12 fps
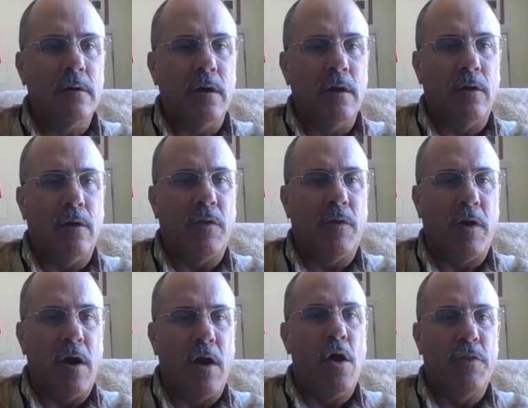And, their
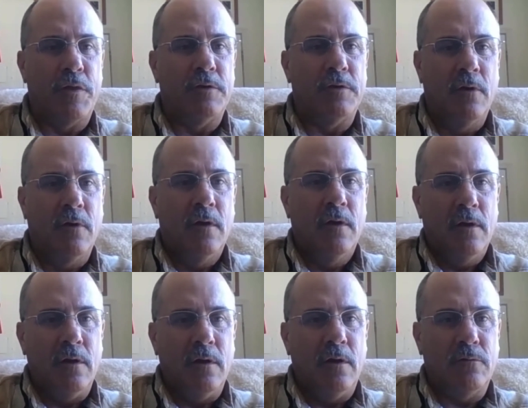health is
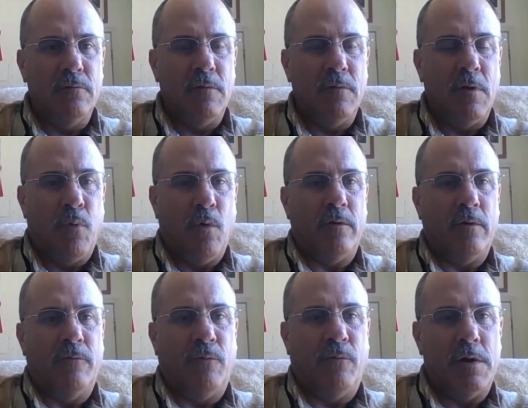important
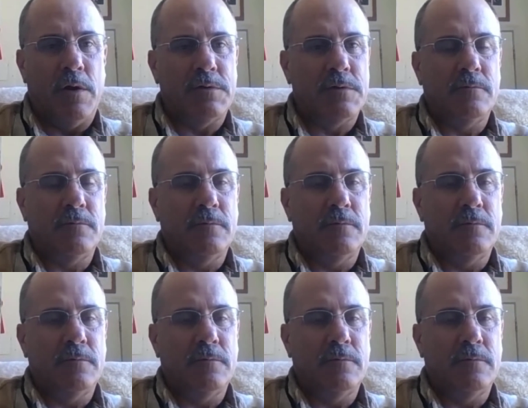for us